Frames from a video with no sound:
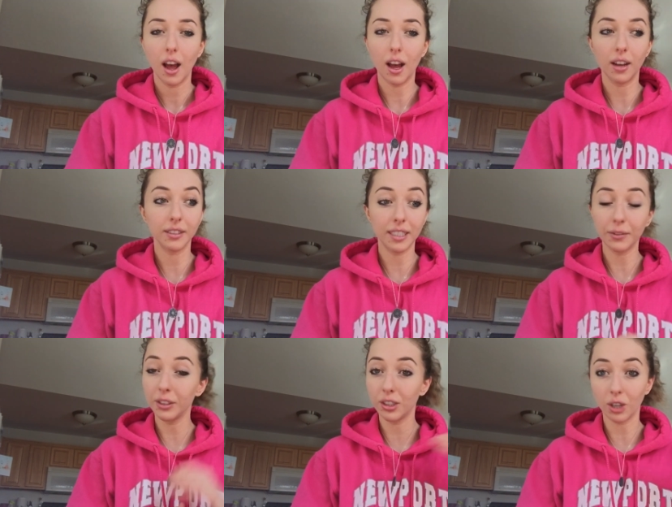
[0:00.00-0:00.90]
Uh,
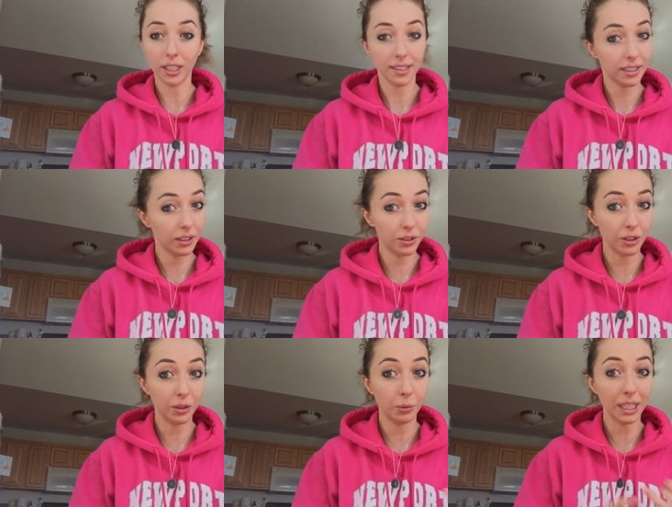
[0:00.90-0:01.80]
definitely trying to still
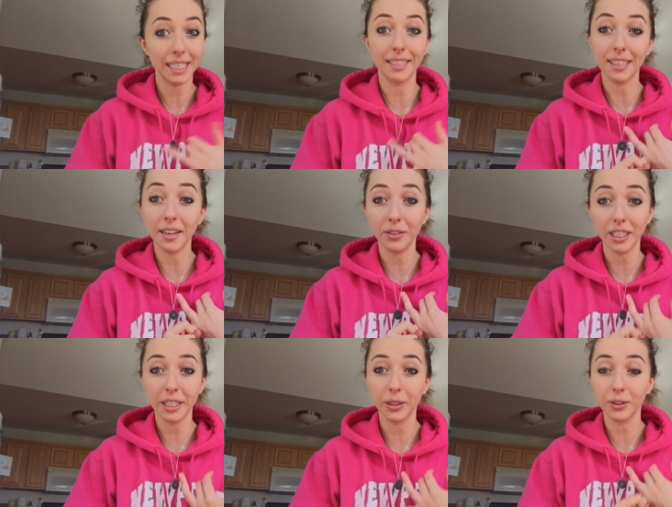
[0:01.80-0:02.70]
do what I in day
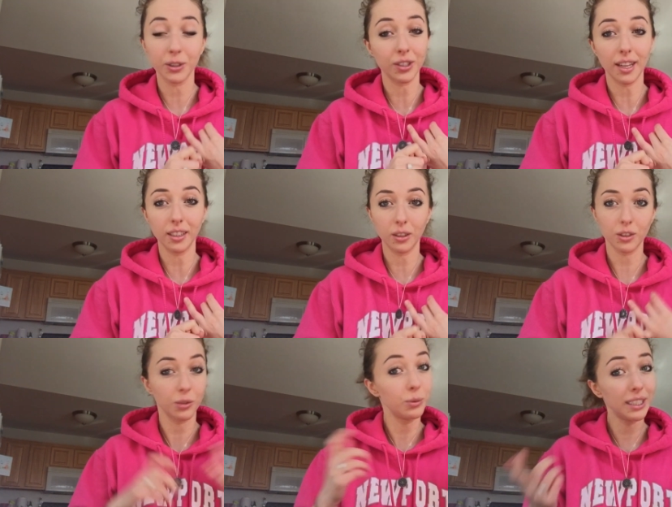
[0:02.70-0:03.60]
videos because I think
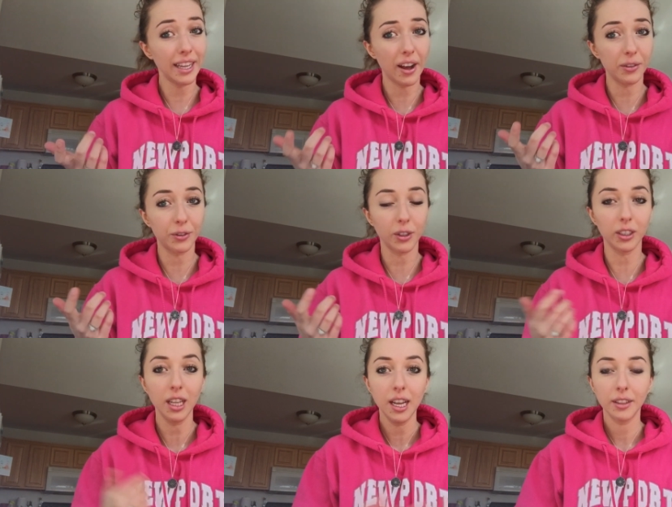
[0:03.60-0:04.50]
those are really
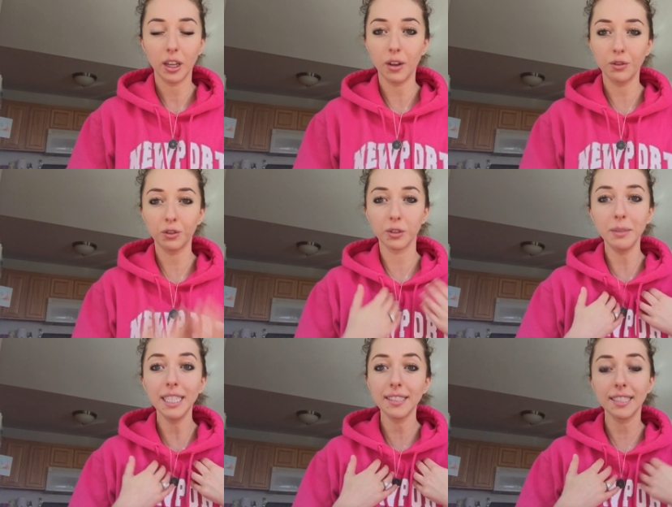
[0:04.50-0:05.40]
helpful. They're helpful for
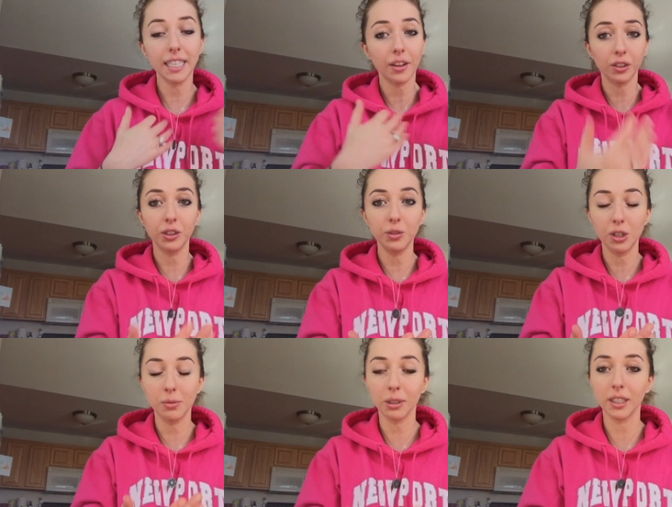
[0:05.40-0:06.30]
me to see other
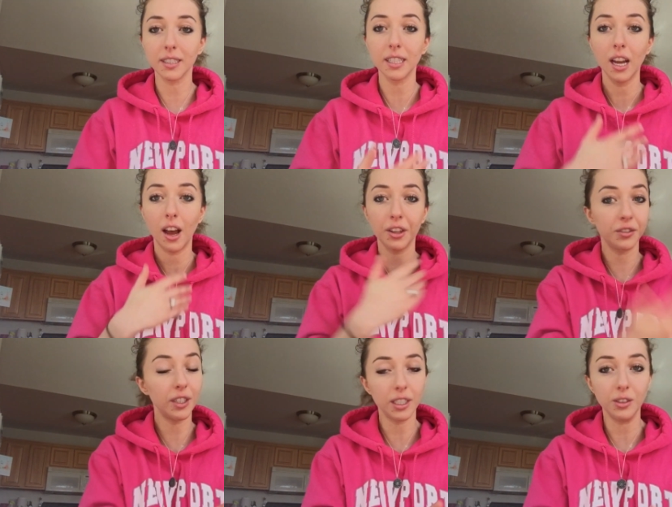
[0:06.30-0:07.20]
YouTubers,
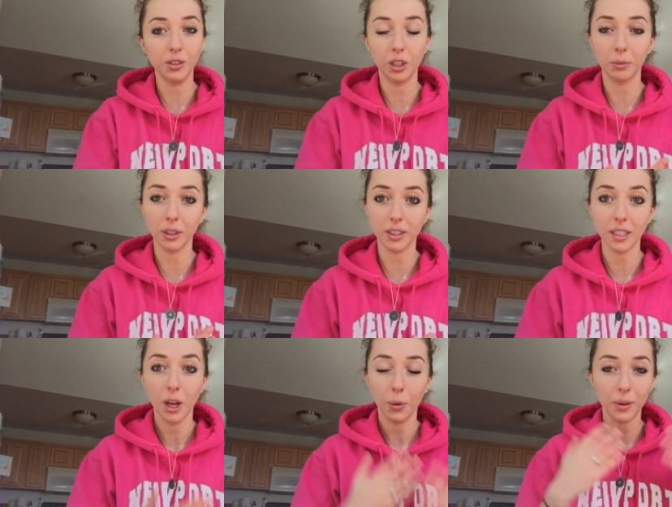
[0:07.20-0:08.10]
other vegan
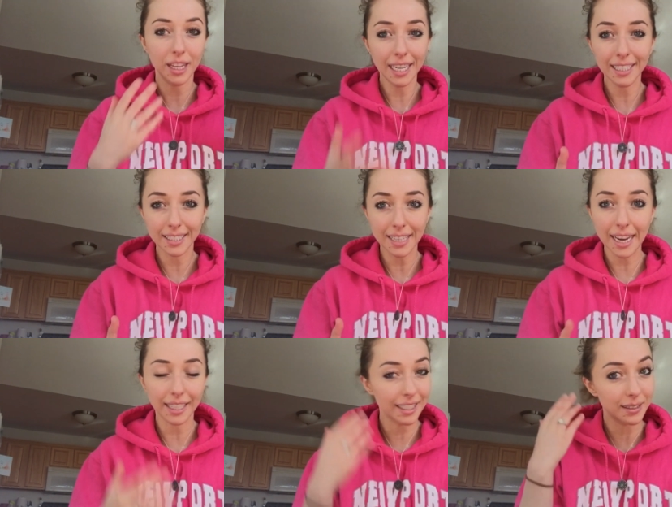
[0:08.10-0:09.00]
YouTubers, what they eat in a
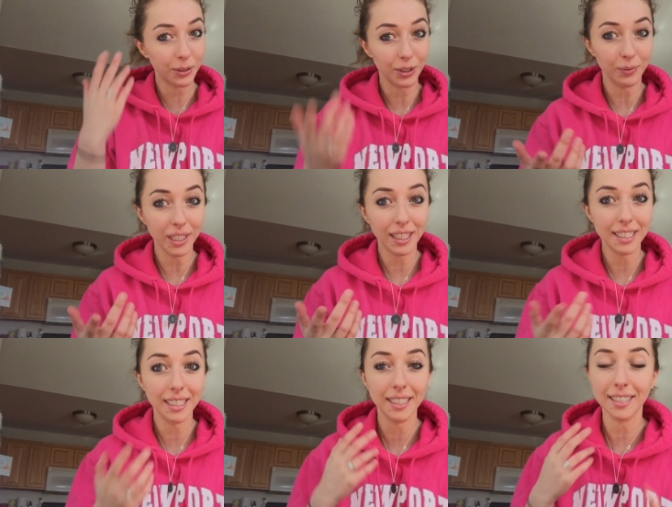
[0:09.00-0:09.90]
day. I get some good meal
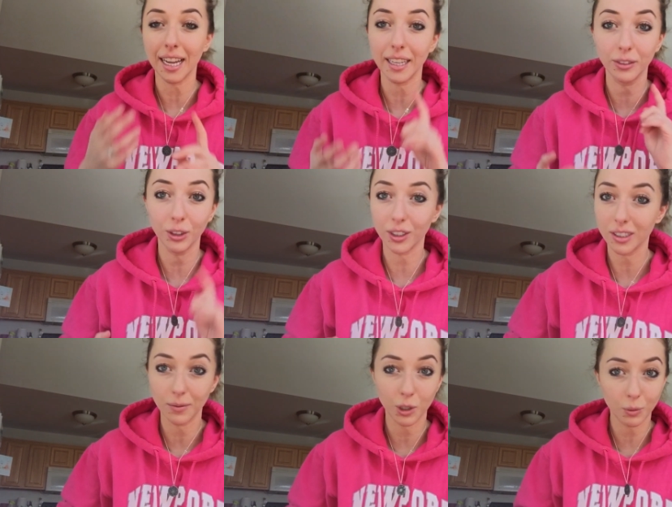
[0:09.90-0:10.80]
ideas. I learn
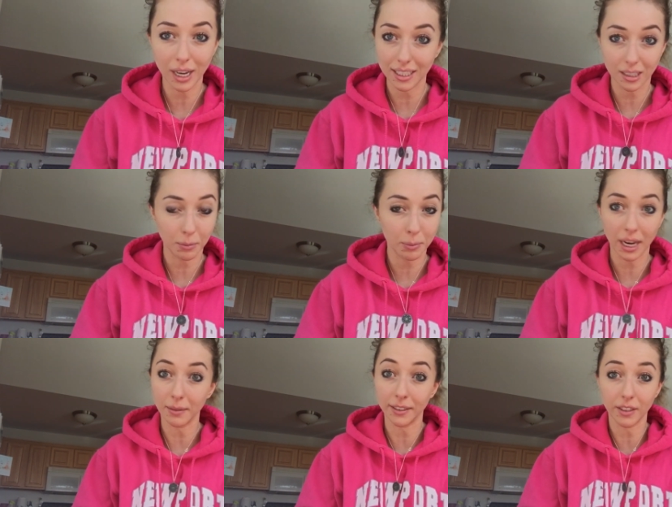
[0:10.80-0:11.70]
some new ways to
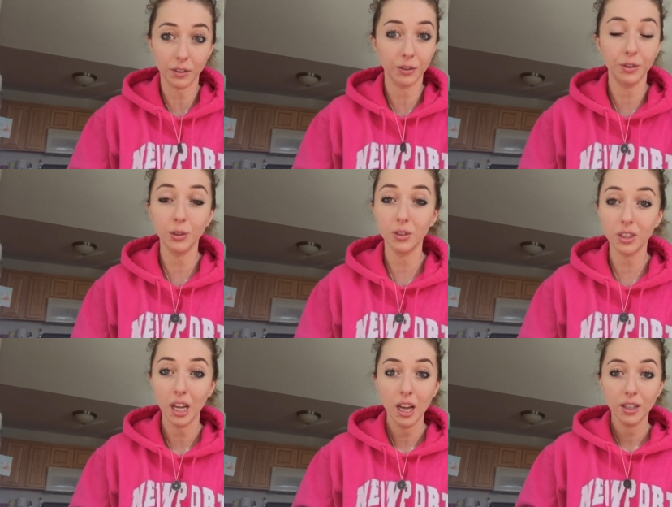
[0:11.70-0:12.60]
prepare my favorite
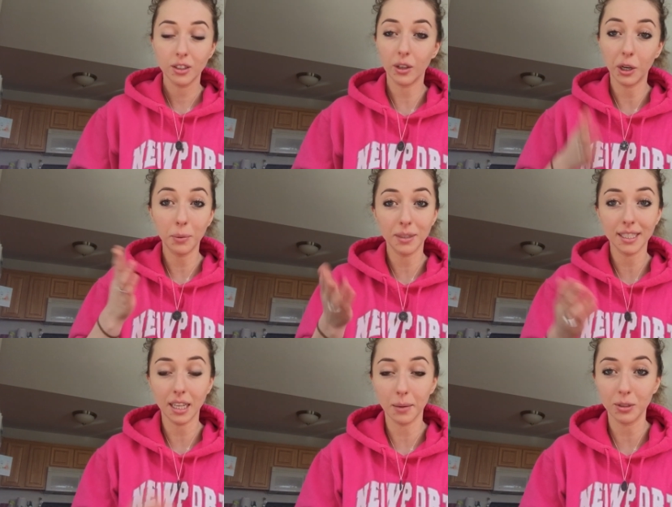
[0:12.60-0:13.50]
foods. So I hope
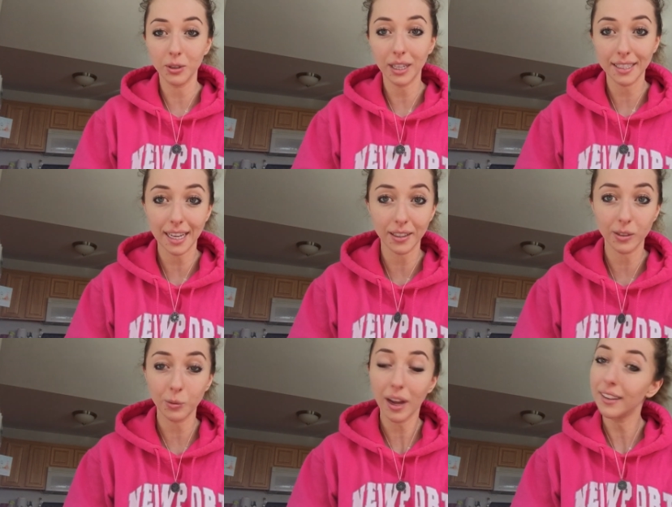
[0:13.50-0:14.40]
this helps you guys out
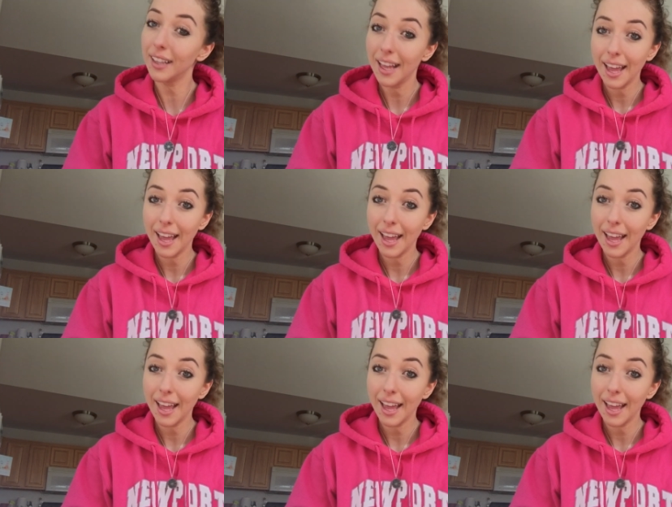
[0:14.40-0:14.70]
as well.